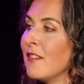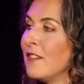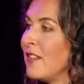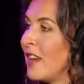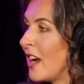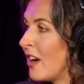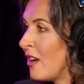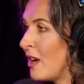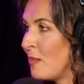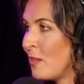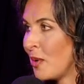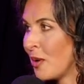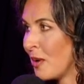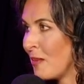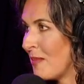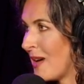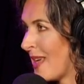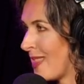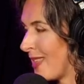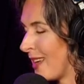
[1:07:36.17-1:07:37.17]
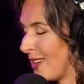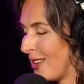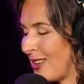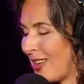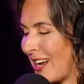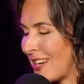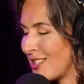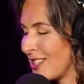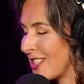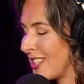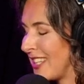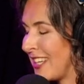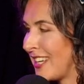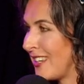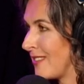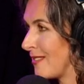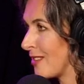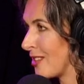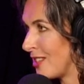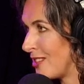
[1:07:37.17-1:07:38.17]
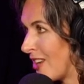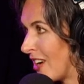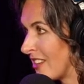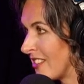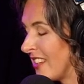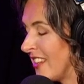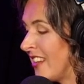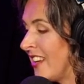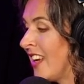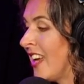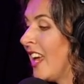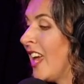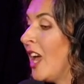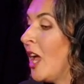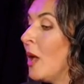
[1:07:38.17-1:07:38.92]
very poor methodologically conducted.